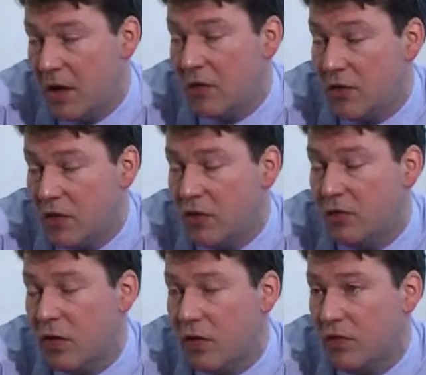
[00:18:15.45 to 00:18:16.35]
major feature
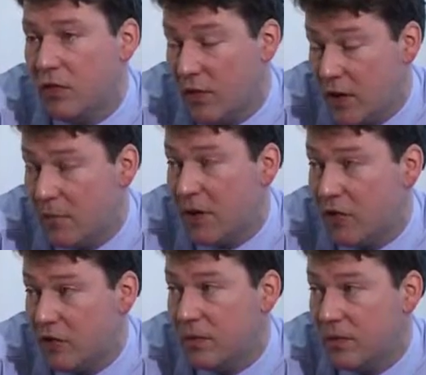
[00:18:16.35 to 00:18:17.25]
of severe
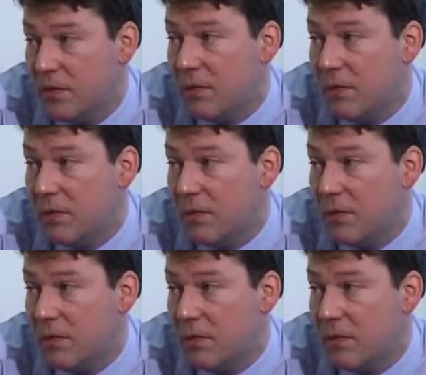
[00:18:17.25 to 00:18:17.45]
depression.